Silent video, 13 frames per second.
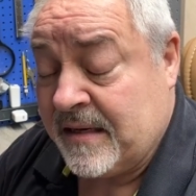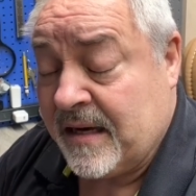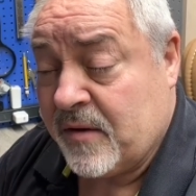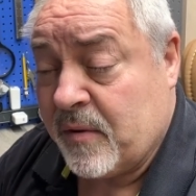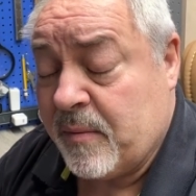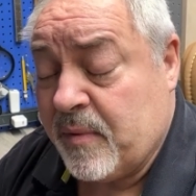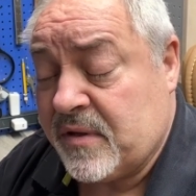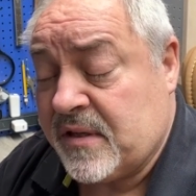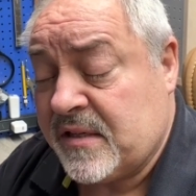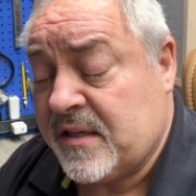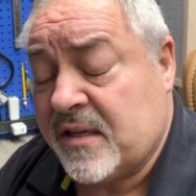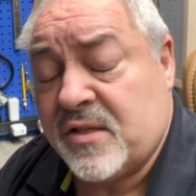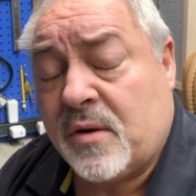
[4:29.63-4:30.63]
And we built a
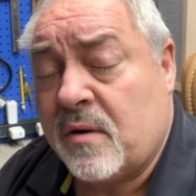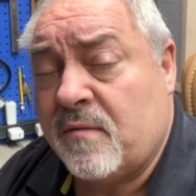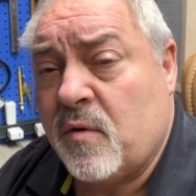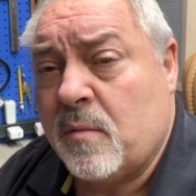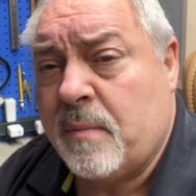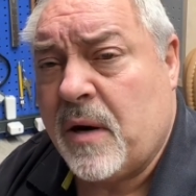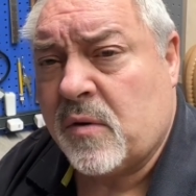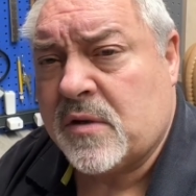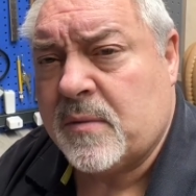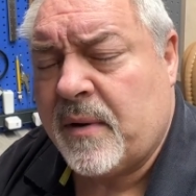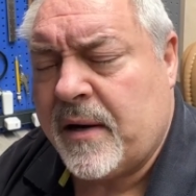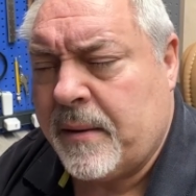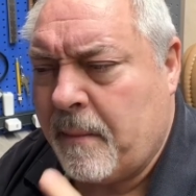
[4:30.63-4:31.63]
600 volt power
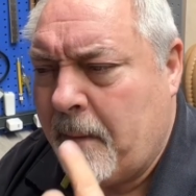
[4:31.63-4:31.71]
supply.